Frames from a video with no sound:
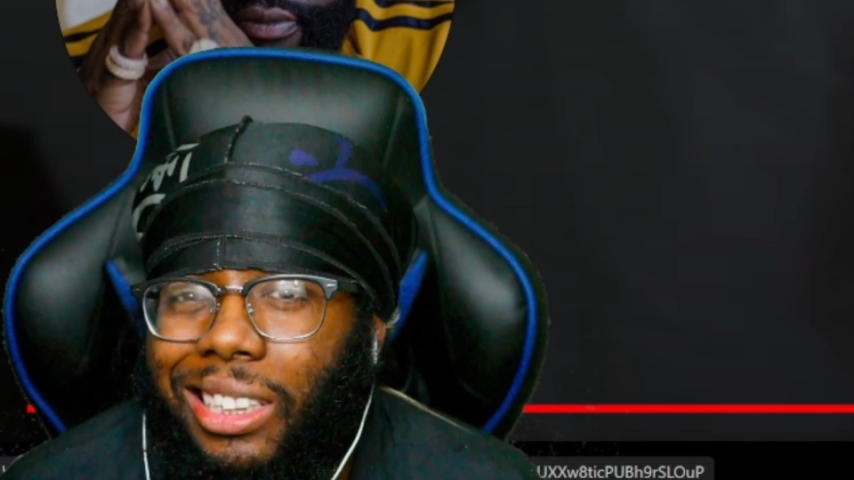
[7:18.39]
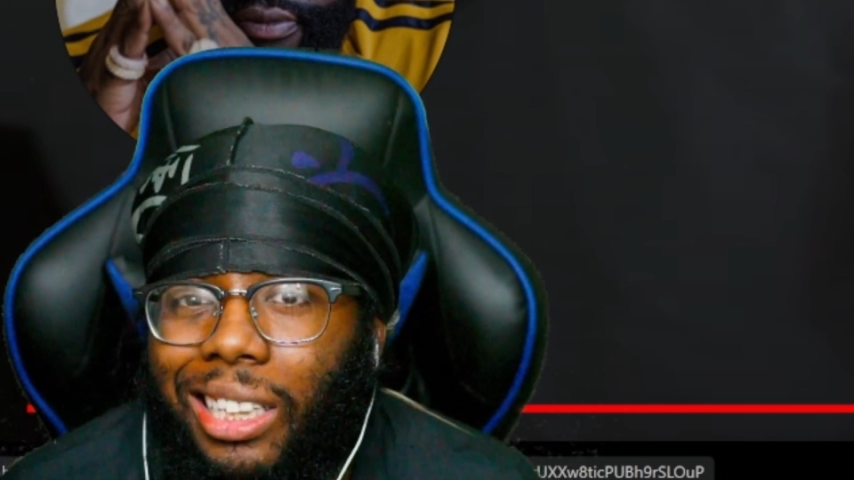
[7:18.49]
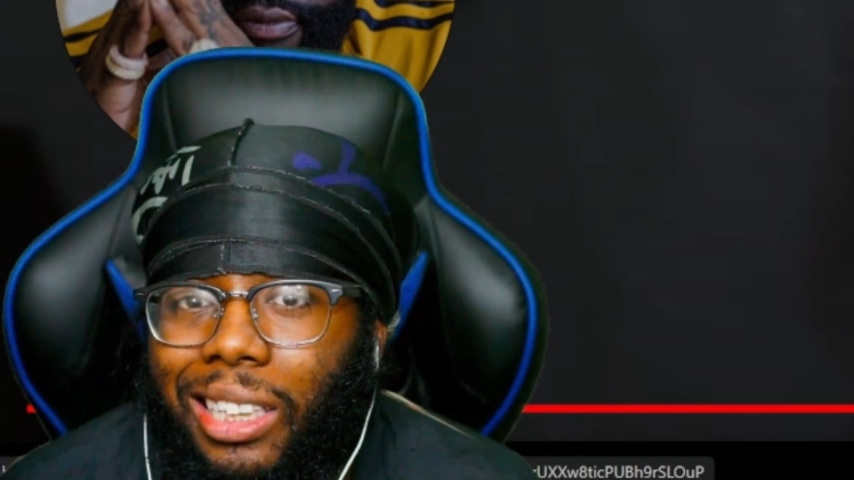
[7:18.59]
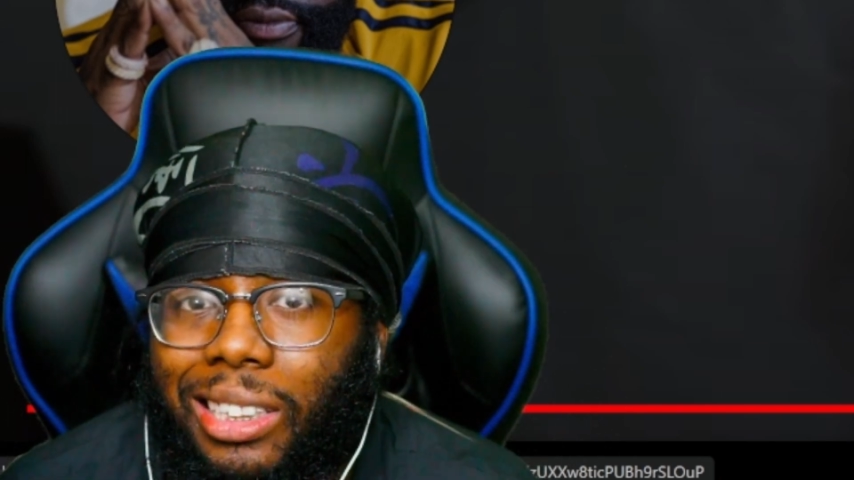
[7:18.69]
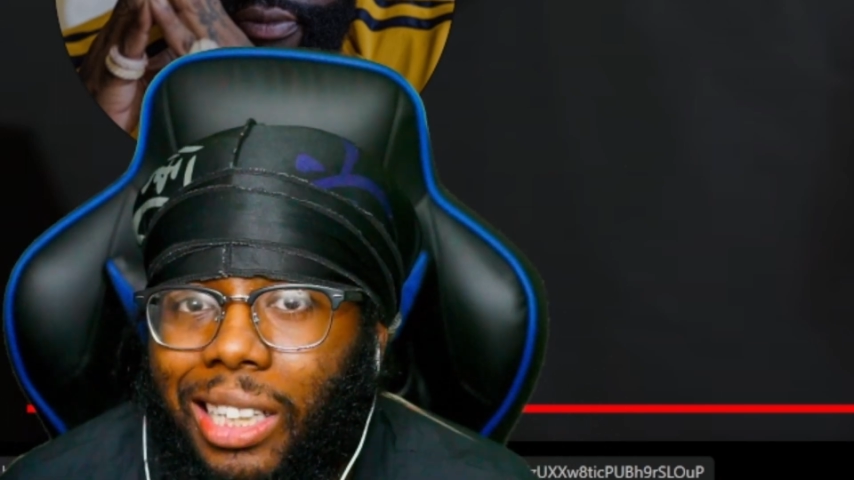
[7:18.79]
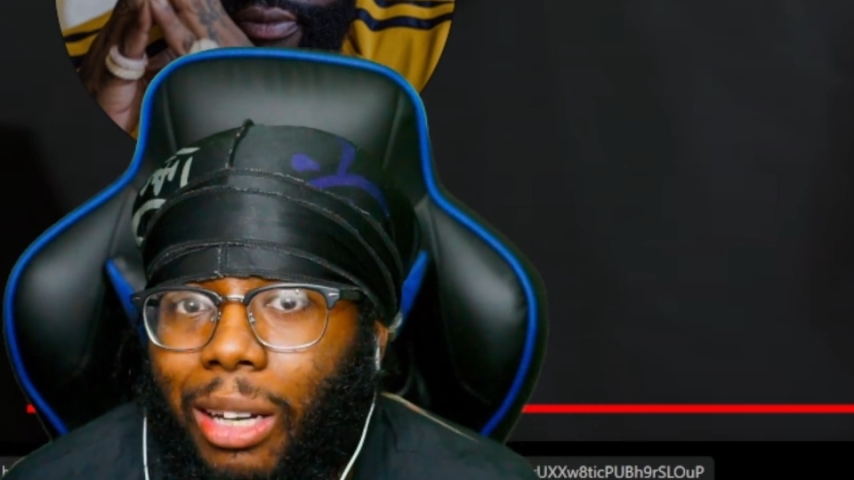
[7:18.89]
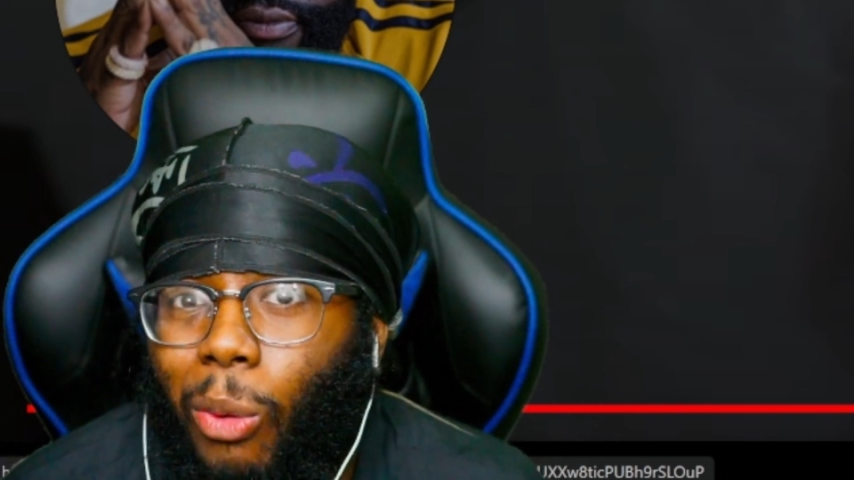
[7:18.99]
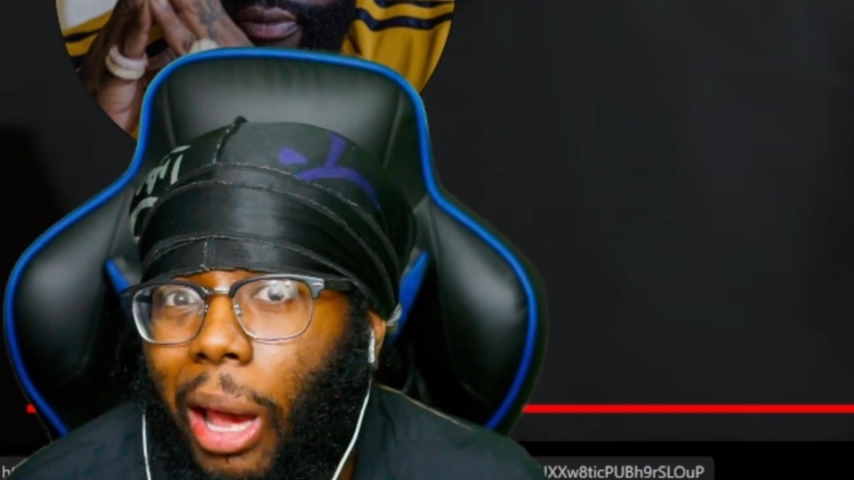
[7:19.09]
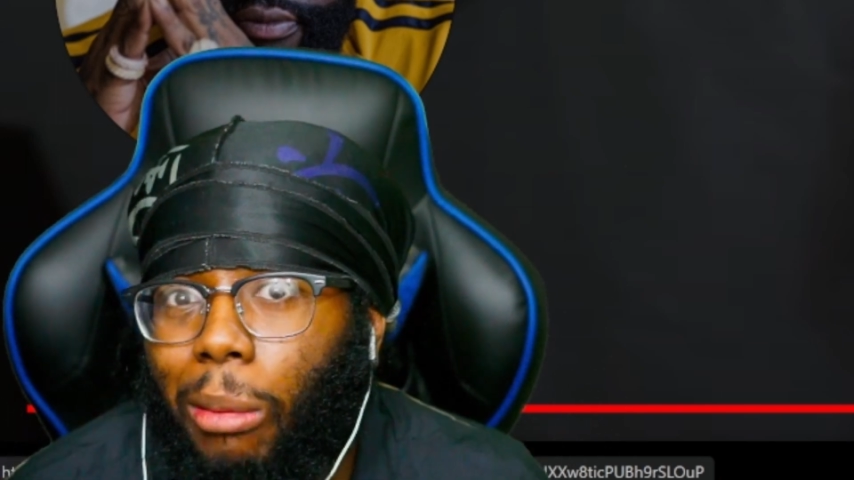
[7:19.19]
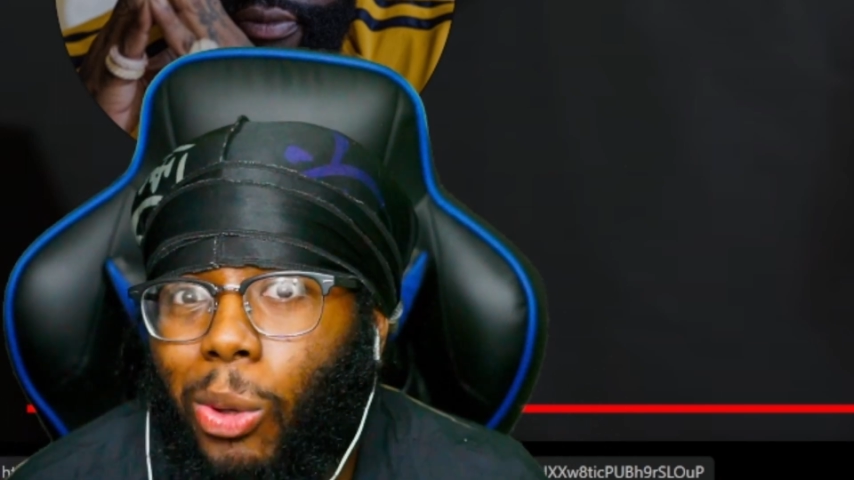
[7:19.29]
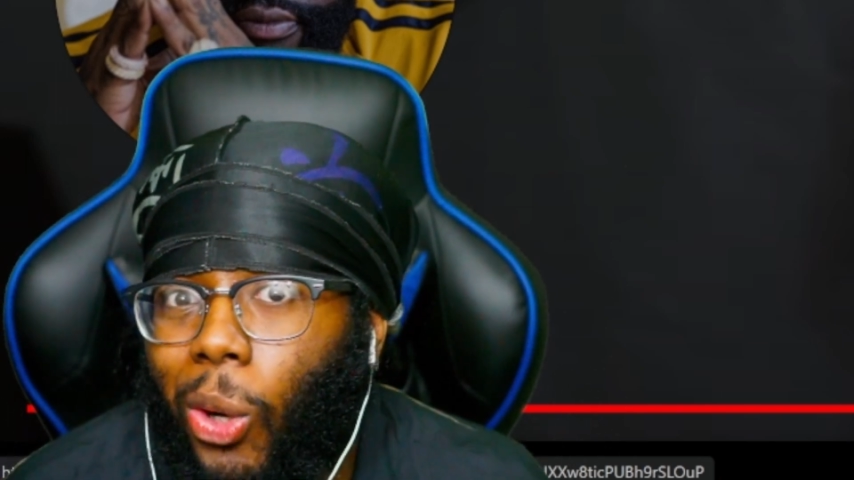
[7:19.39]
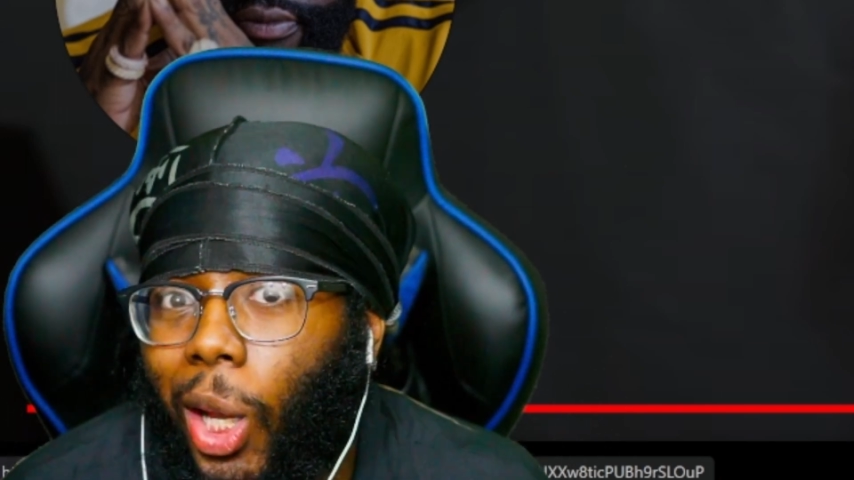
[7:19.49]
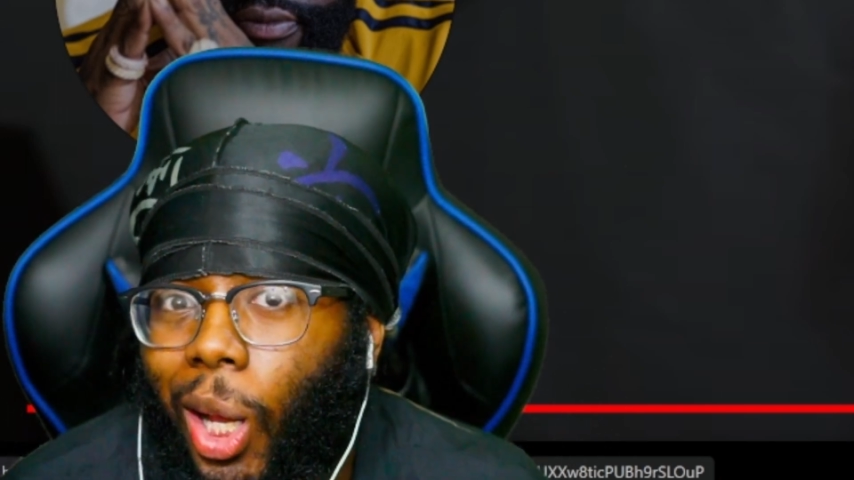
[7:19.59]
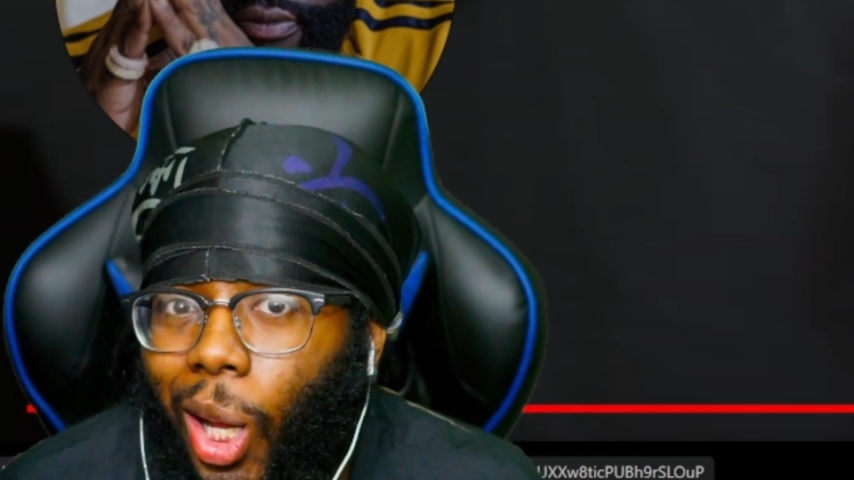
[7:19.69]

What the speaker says: And then it's like, white boy.